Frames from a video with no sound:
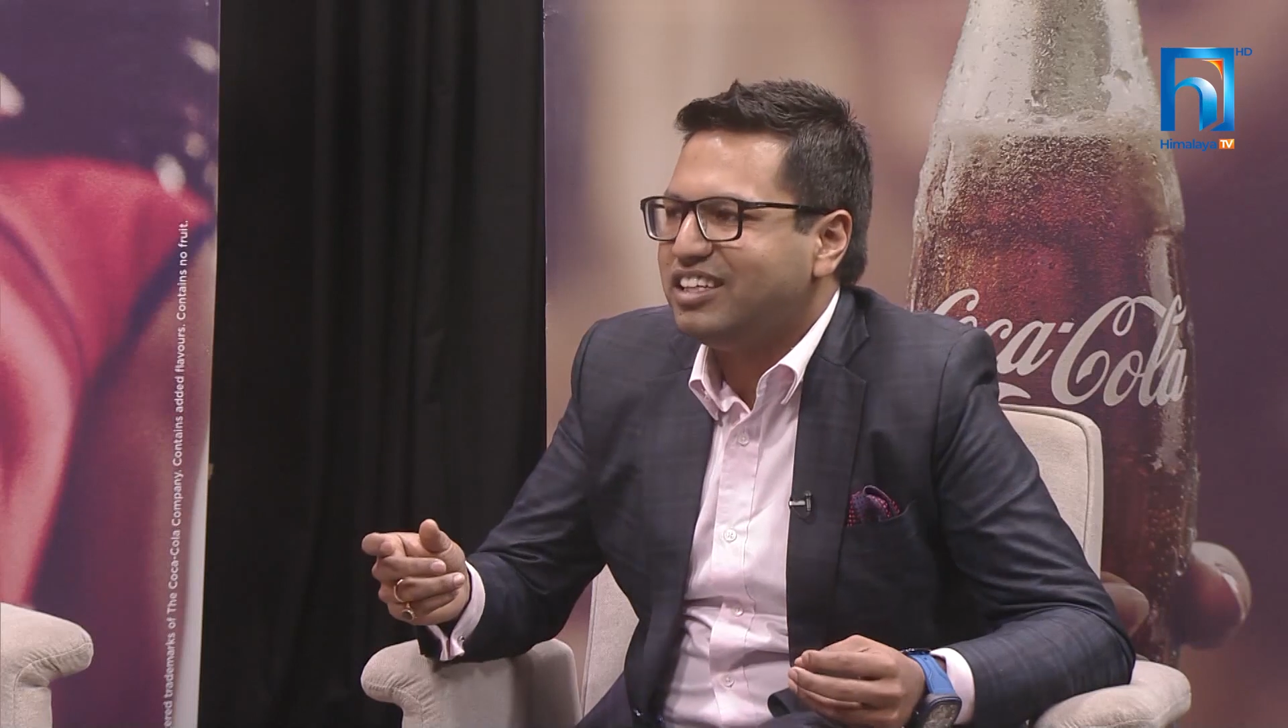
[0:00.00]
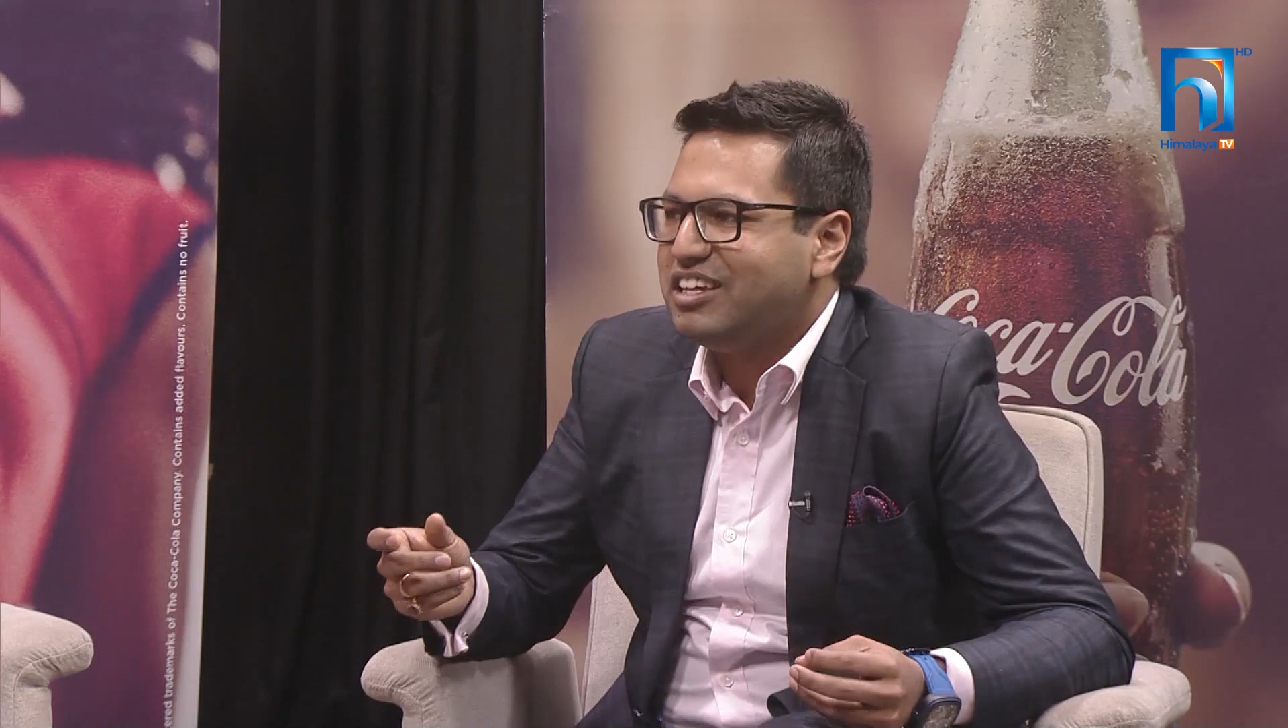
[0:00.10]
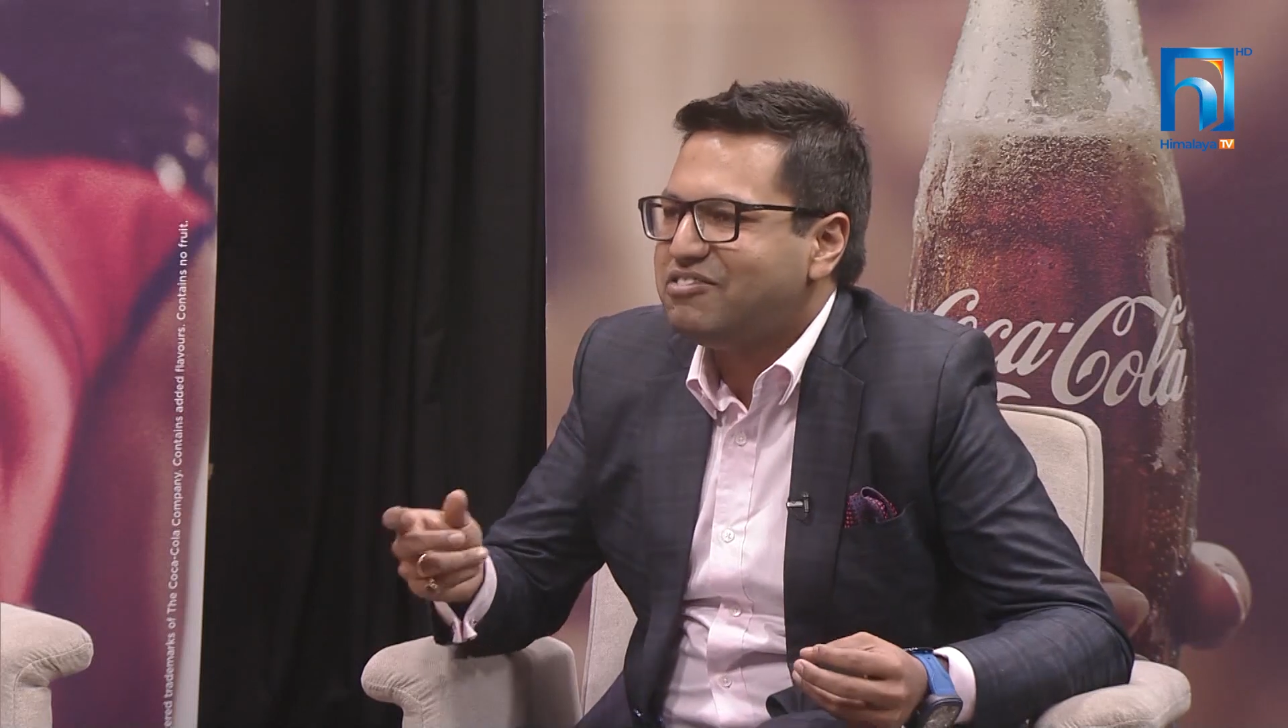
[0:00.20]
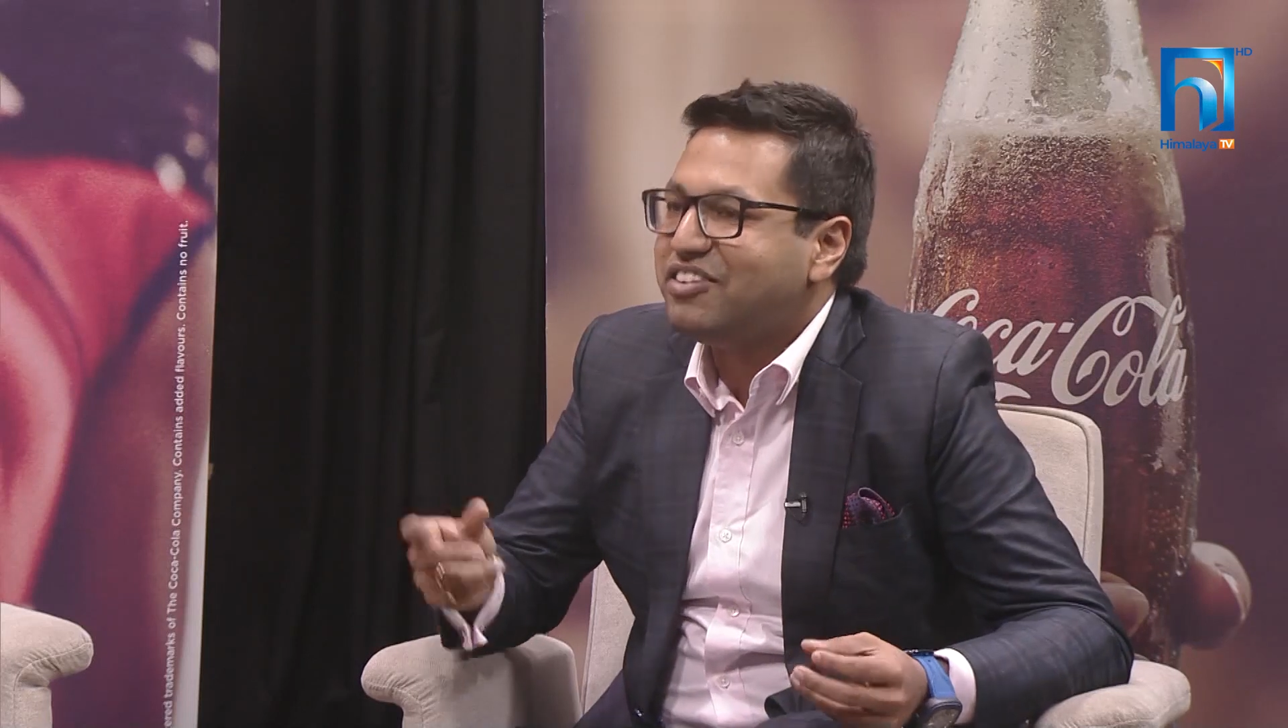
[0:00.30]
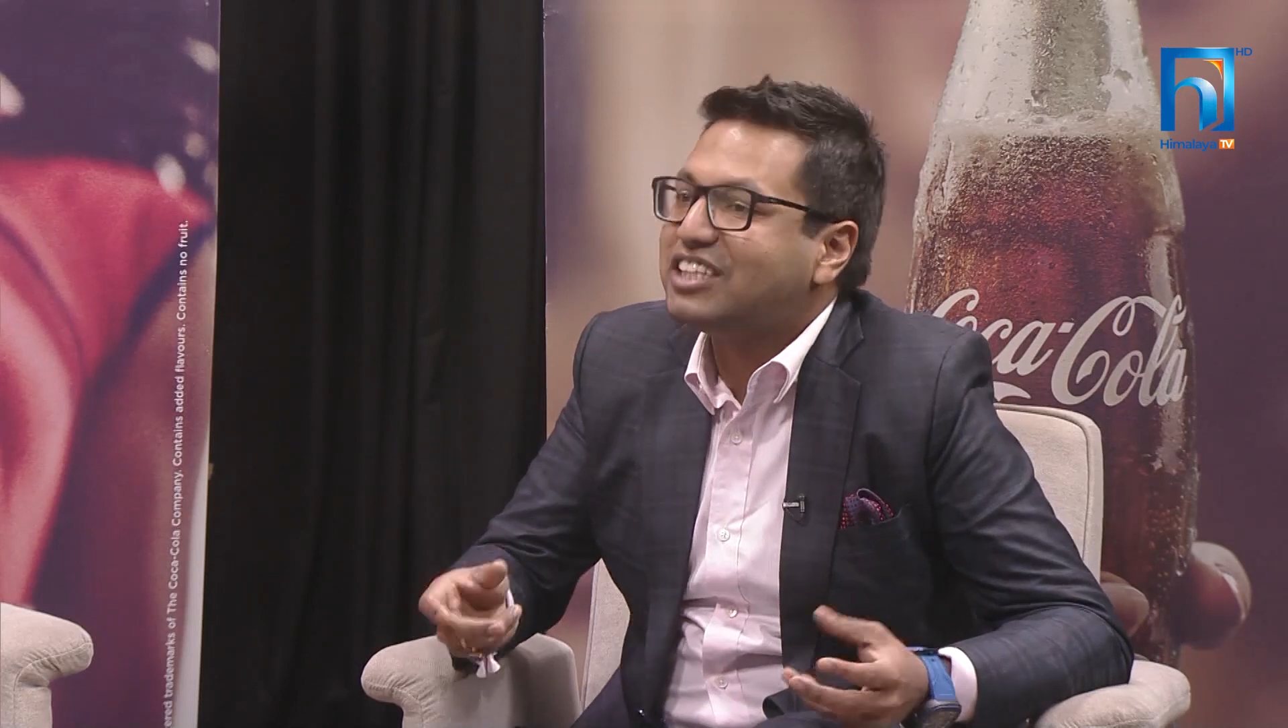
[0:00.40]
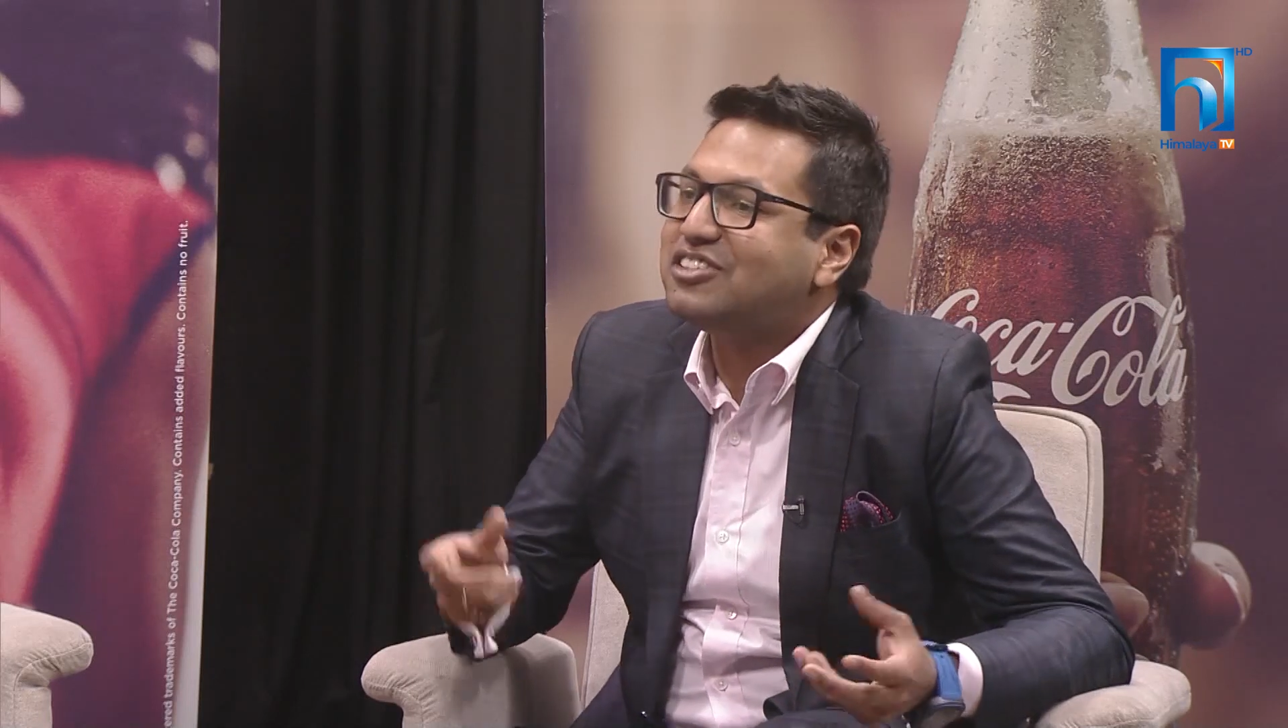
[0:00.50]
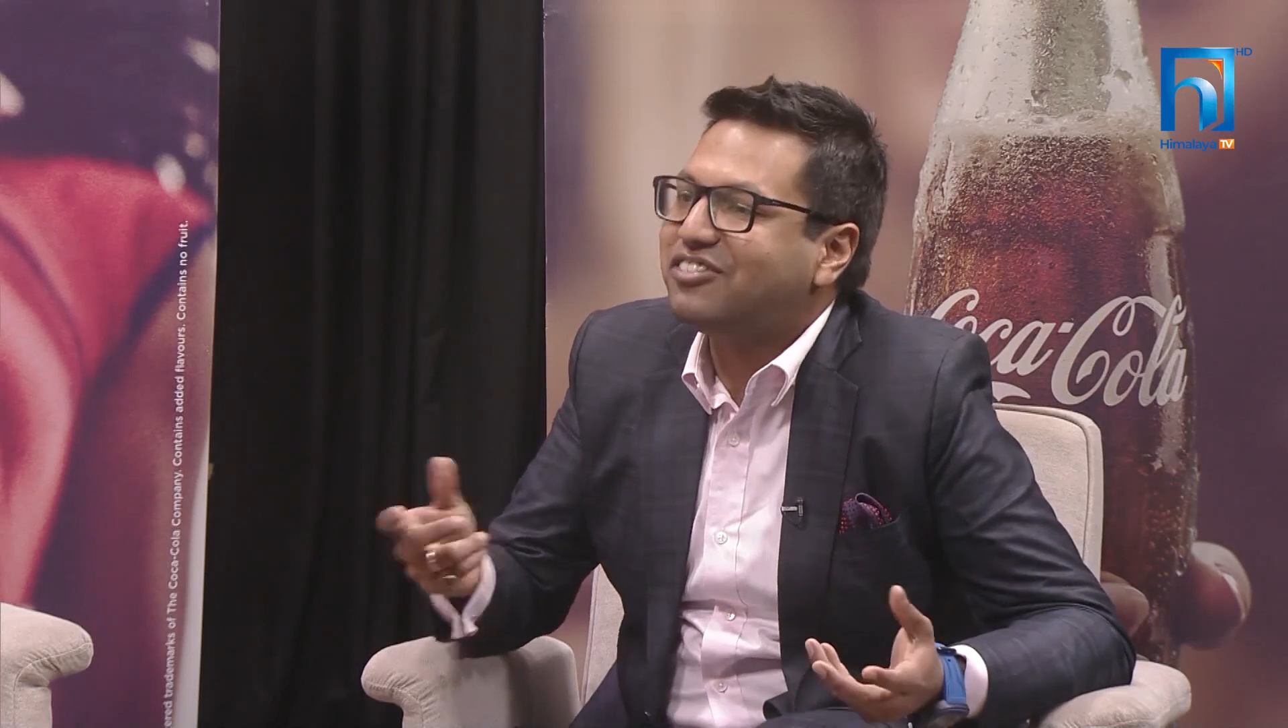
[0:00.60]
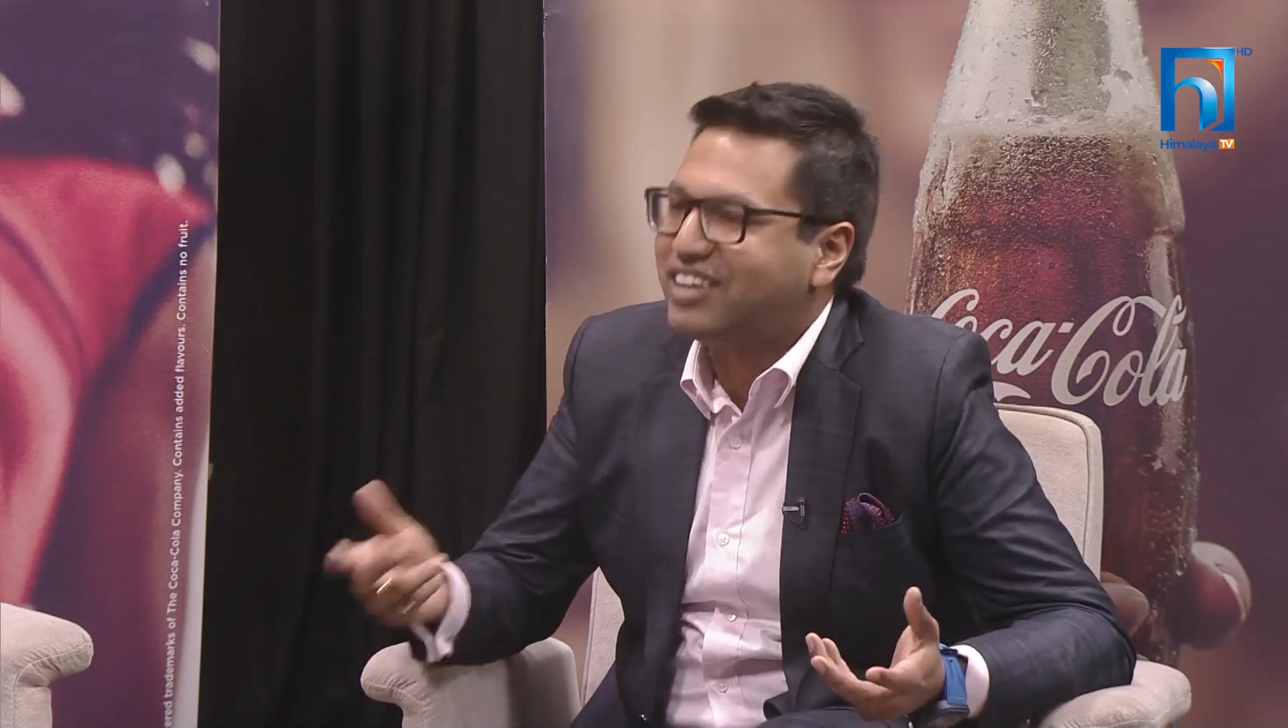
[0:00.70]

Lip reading: effects of